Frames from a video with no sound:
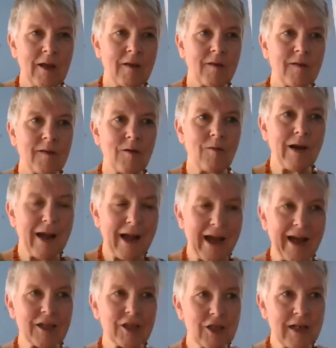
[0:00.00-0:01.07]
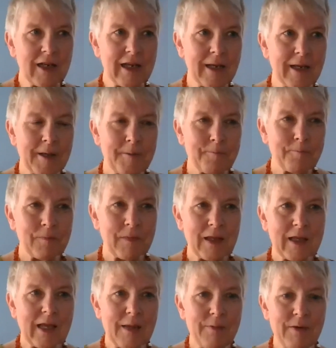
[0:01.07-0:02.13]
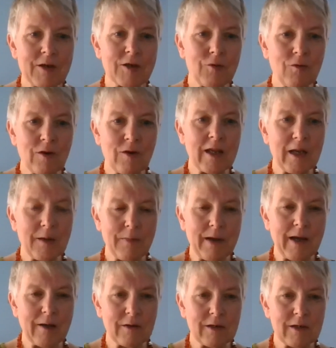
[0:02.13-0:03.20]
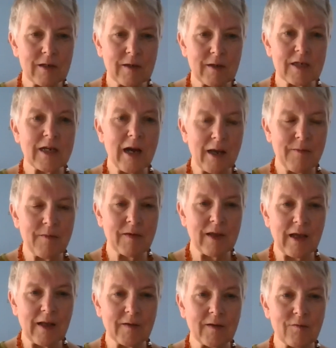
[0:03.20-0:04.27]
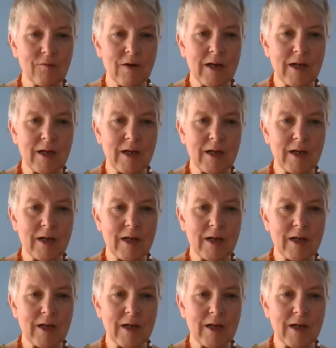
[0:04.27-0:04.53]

So actually, talking about the timescales is really